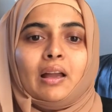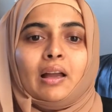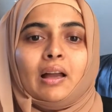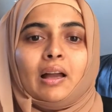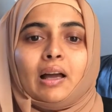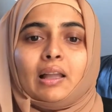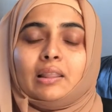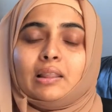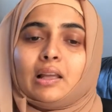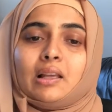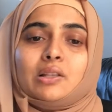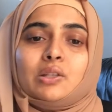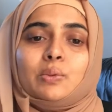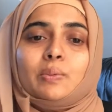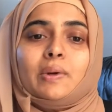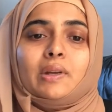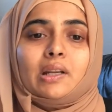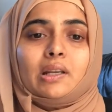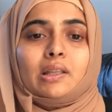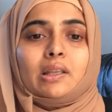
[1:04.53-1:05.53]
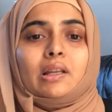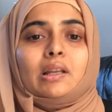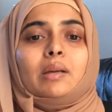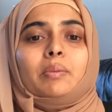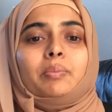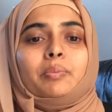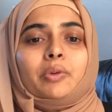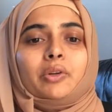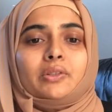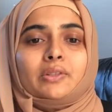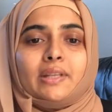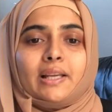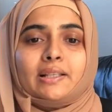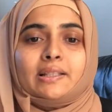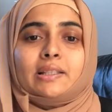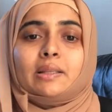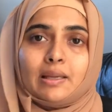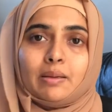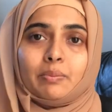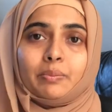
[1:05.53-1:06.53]
Allah subhanahu wa ta'ala protects
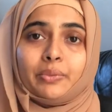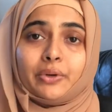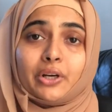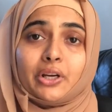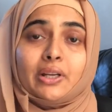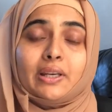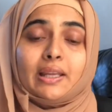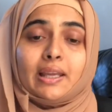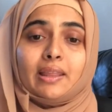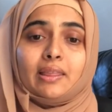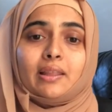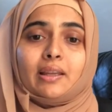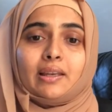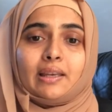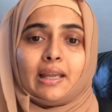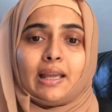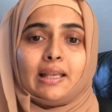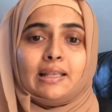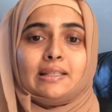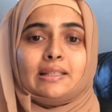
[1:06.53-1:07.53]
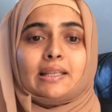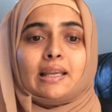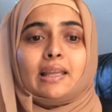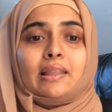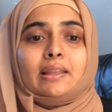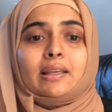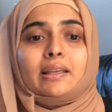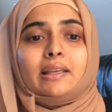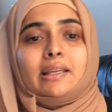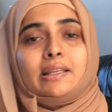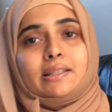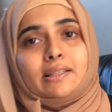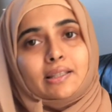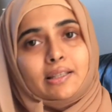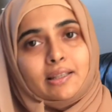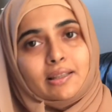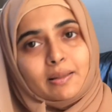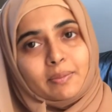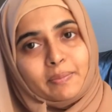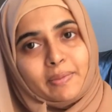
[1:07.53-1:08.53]
the bird in the nest and the kitten in
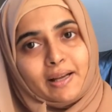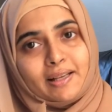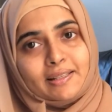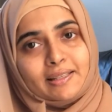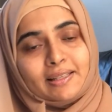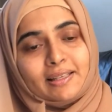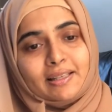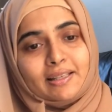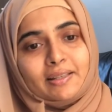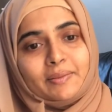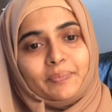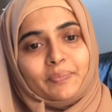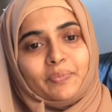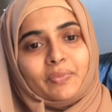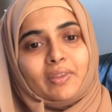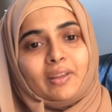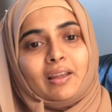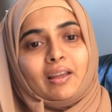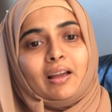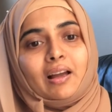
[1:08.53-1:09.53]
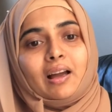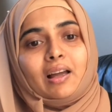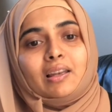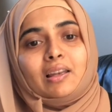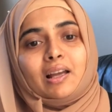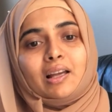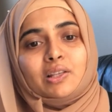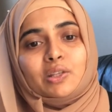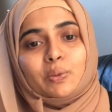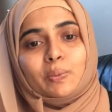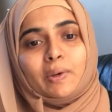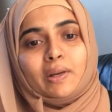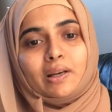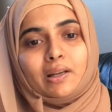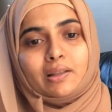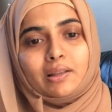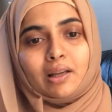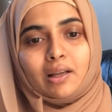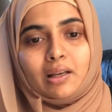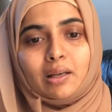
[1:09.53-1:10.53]
the basket. Allah subhanahu wa
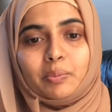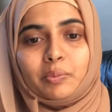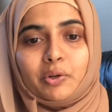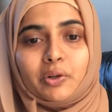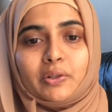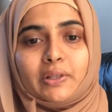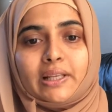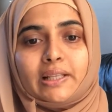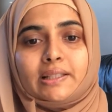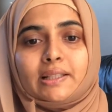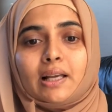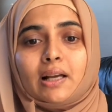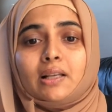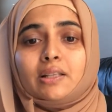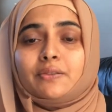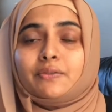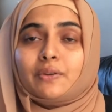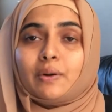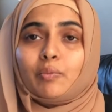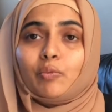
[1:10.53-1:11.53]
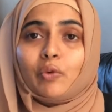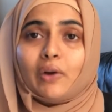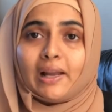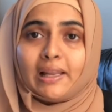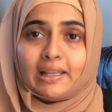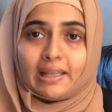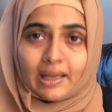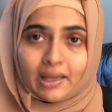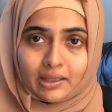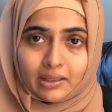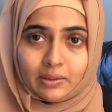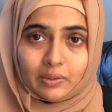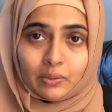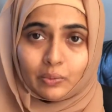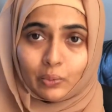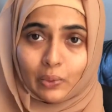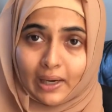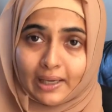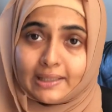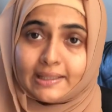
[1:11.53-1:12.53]
ta'ala protects us from wild,
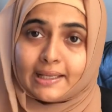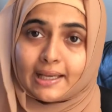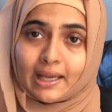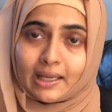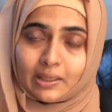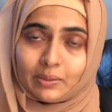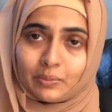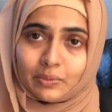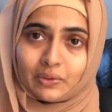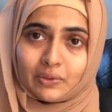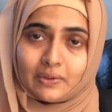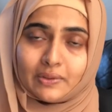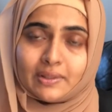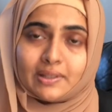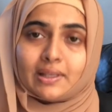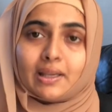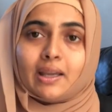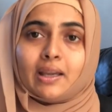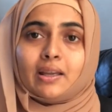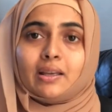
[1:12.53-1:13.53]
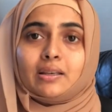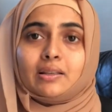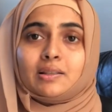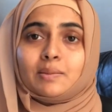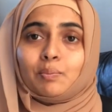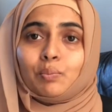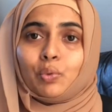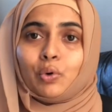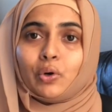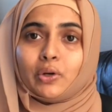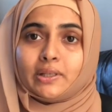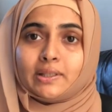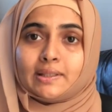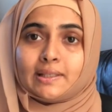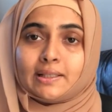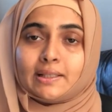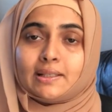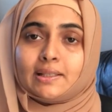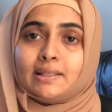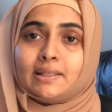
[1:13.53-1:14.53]
wild animals and
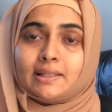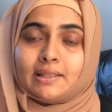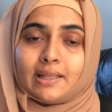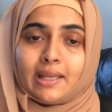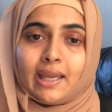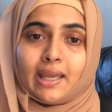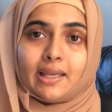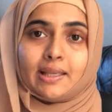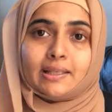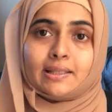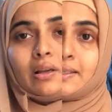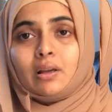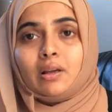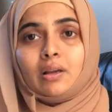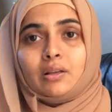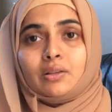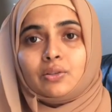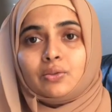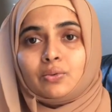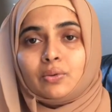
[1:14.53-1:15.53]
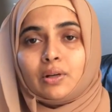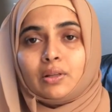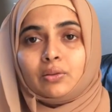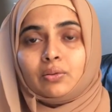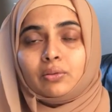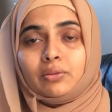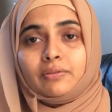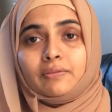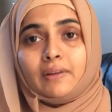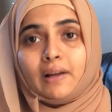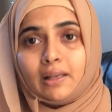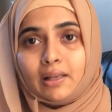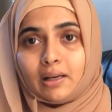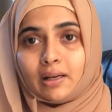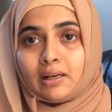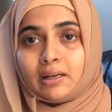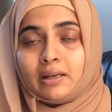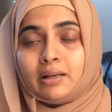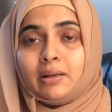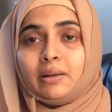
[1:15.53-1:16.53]
poisonous snakes. Suratul Falak,
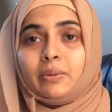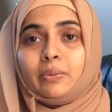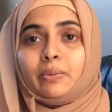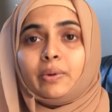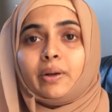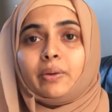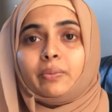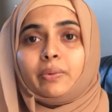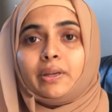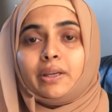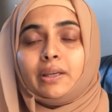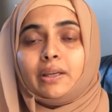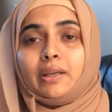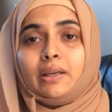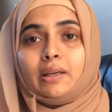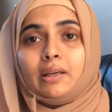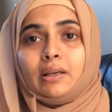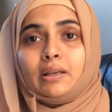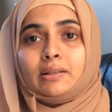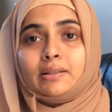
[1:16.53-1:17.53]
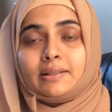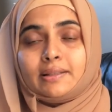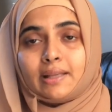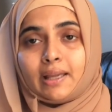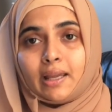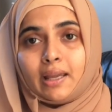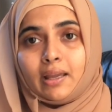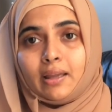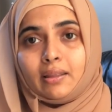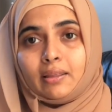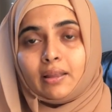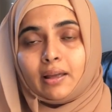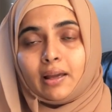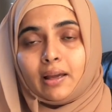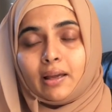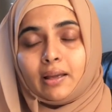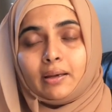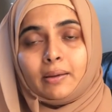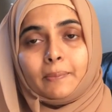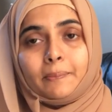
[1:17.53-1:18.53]
where we say
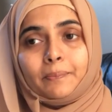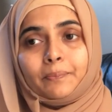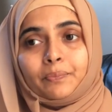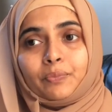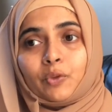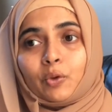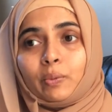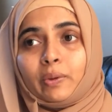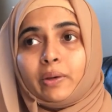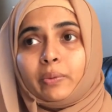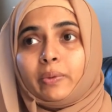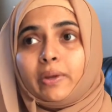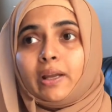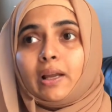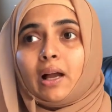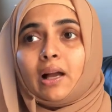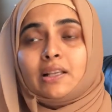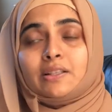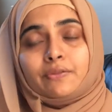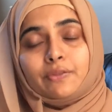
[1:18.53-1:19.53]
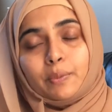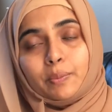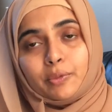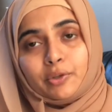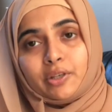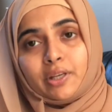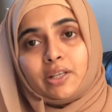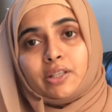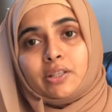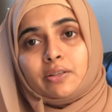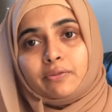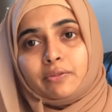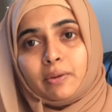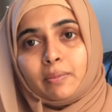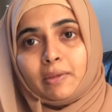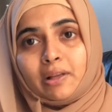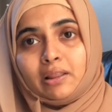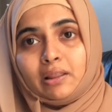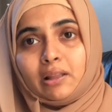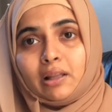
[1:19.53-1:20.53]
that, where we ask for protection from
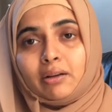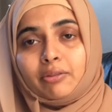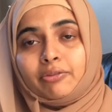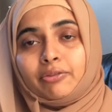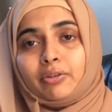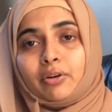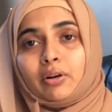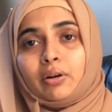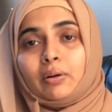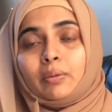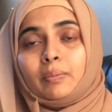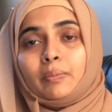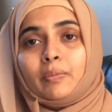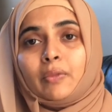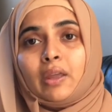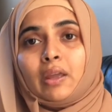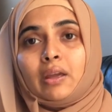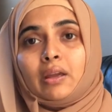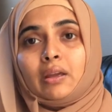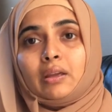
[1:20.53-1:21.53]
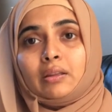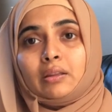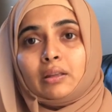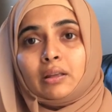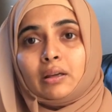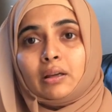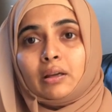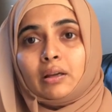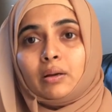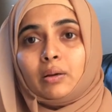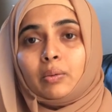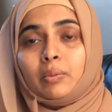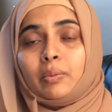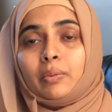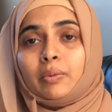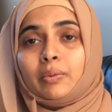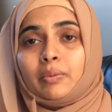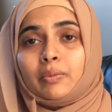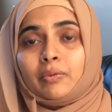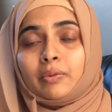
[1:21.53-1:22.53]
Allah from the
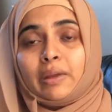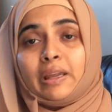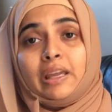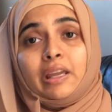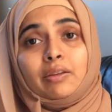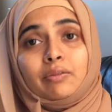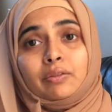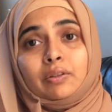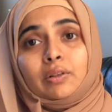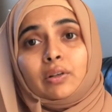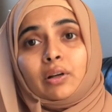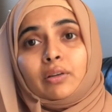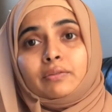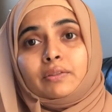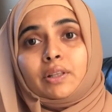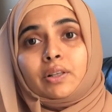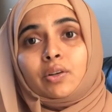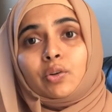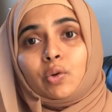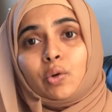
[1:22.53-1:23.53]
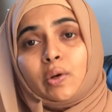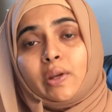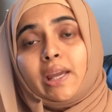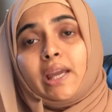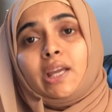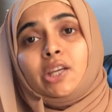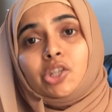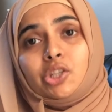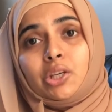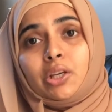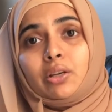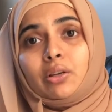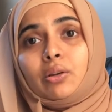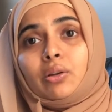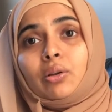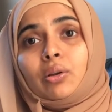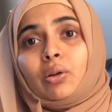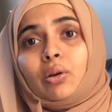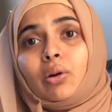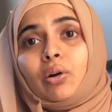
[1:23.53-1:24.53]
evil of the creation
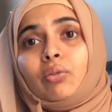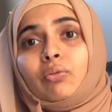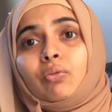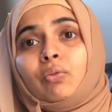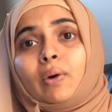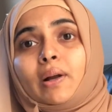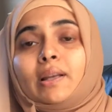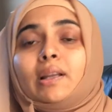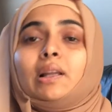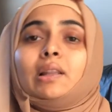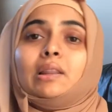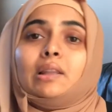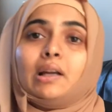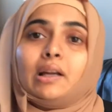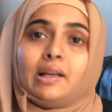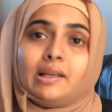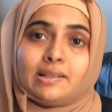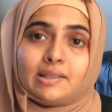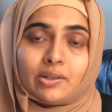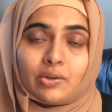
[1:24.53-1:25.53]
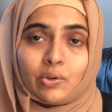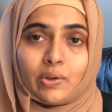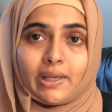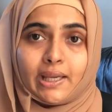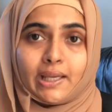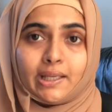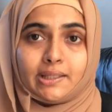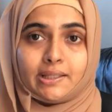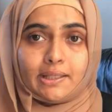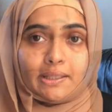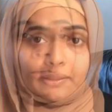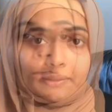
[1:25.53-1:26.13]
of what Allah has created.